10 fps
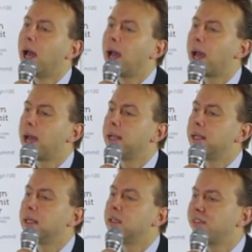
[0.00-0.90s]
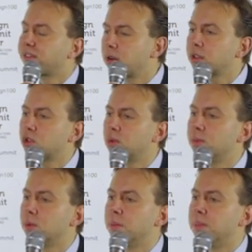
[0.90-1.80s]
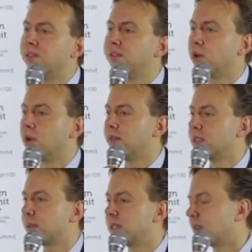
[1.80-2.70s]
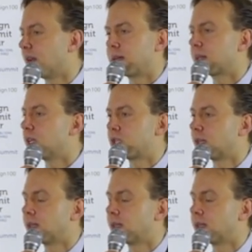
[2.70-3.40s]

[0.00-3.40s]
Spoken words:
And the front room would have been for living spaces like kitchen,